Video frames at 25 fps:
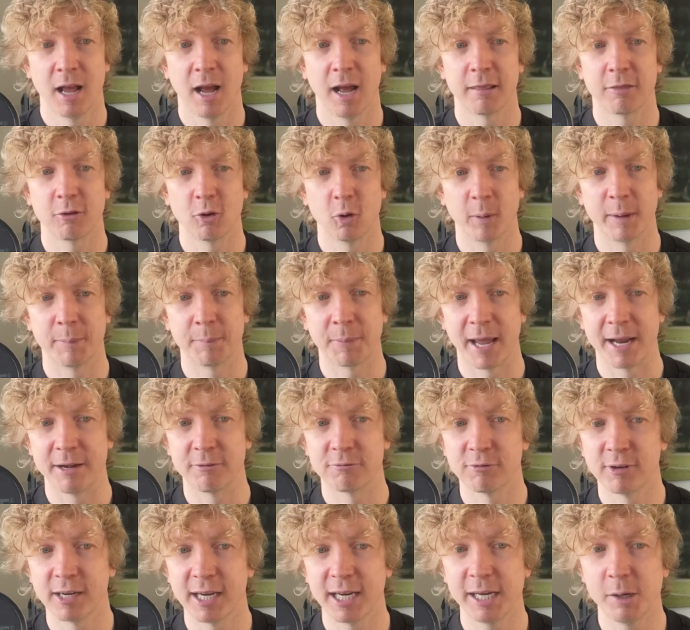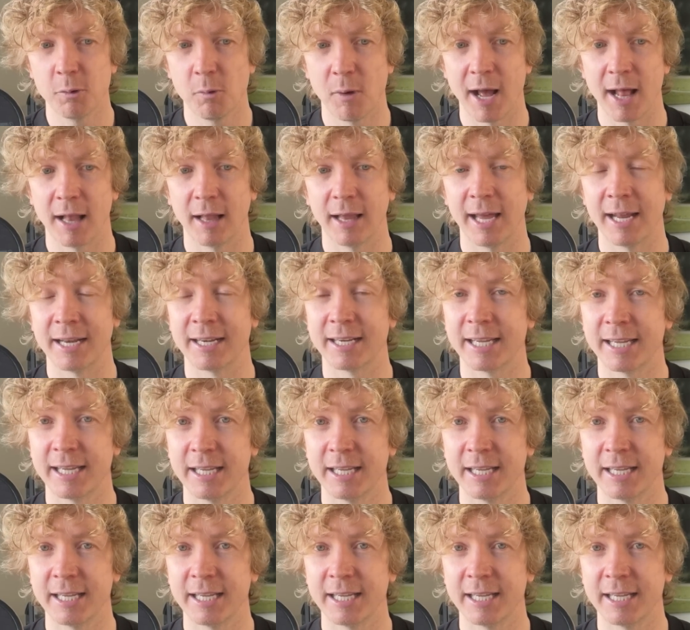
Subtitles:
I thought we played really well and